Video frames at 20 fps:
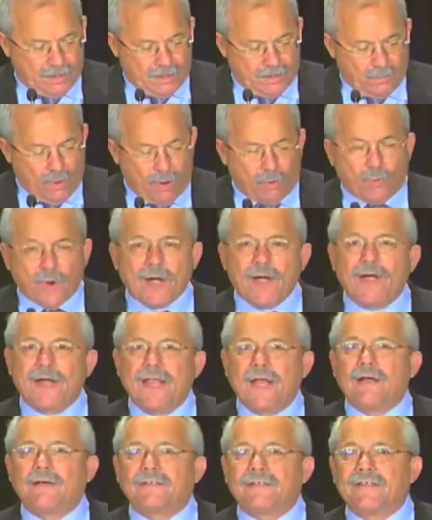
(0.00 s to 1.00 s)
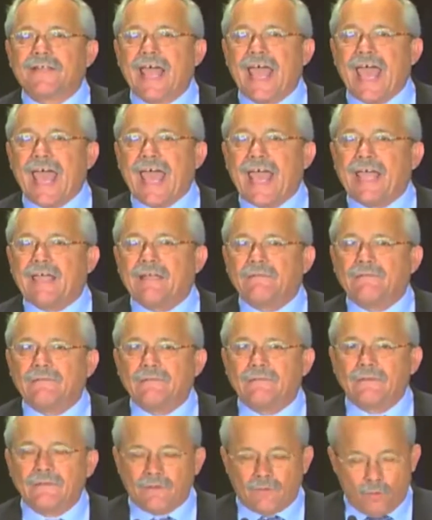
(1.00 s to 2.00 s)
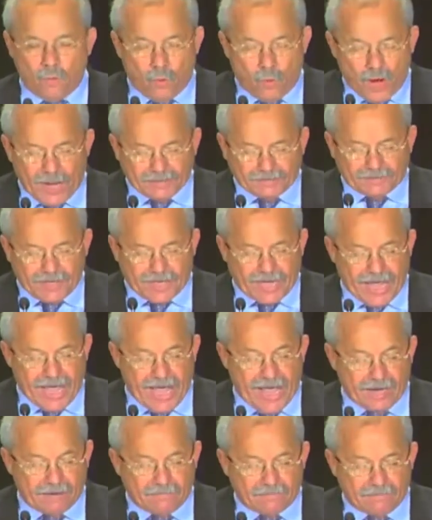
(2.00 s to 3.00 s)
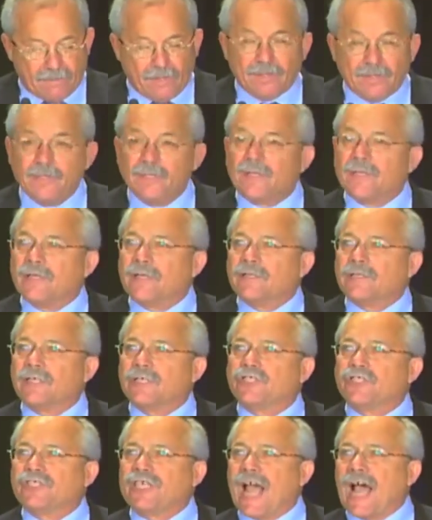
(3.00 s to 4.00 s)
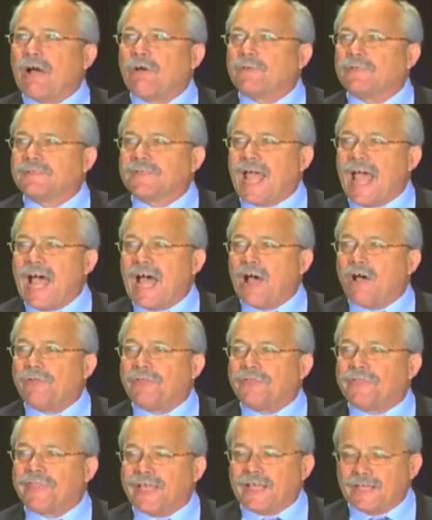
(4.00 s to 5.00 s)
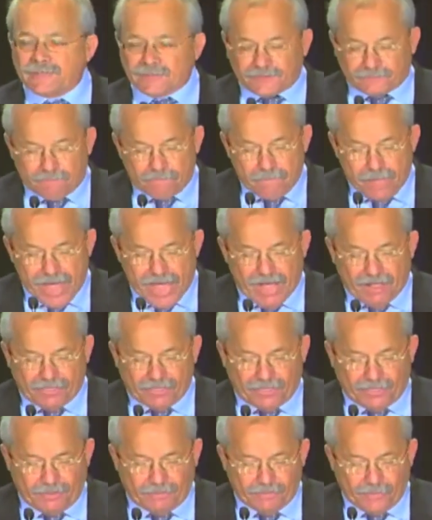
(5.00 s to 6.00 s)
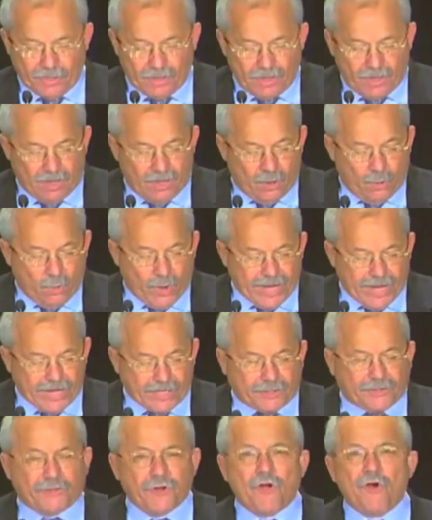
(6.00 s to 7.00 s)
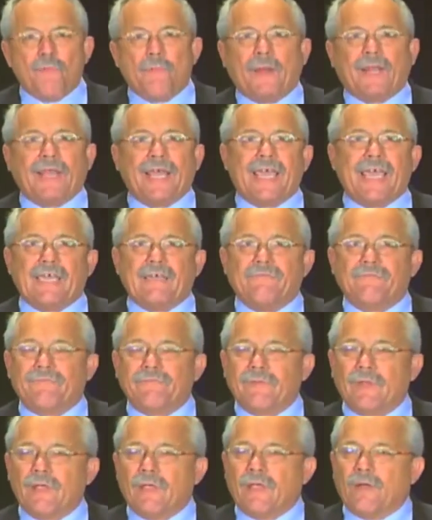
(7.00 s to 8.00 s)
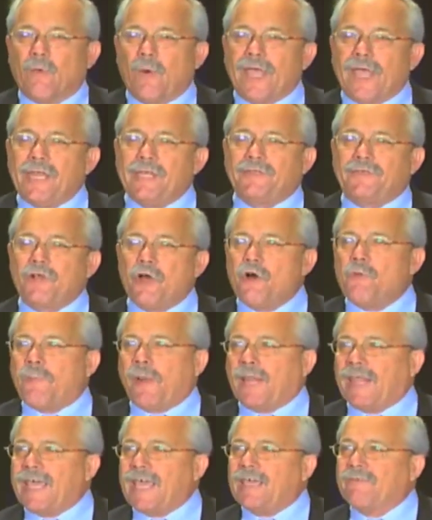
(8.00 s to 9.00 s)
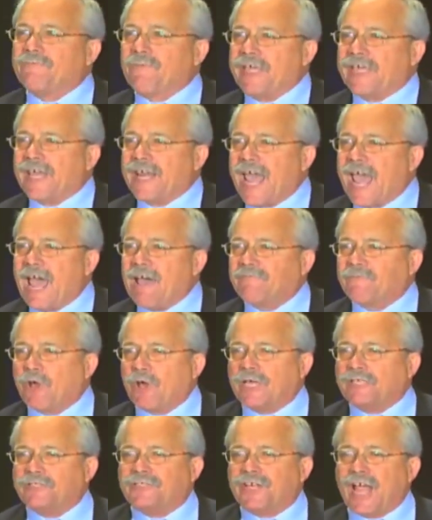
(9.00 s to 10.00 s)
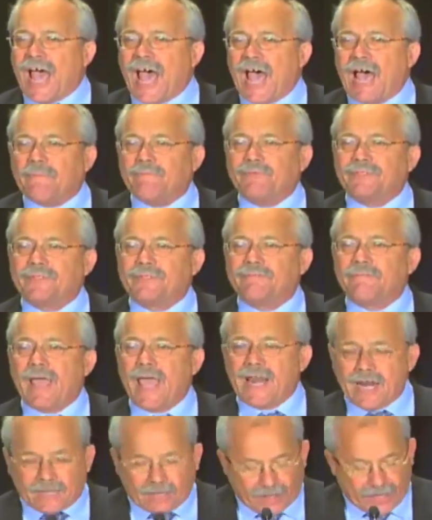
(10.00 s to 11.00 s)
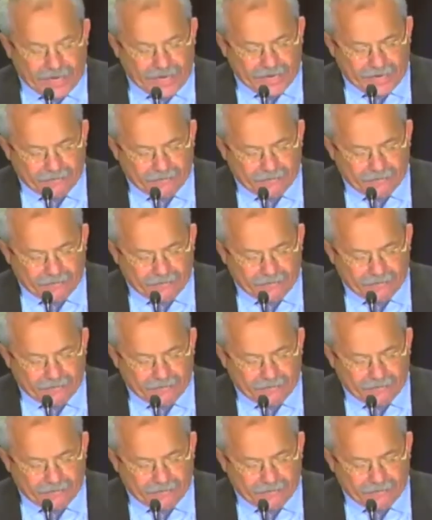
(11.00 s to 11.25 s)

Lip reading: Well, we're here today, once again, to shout down this myth. We do believe we can have good jobs and a clean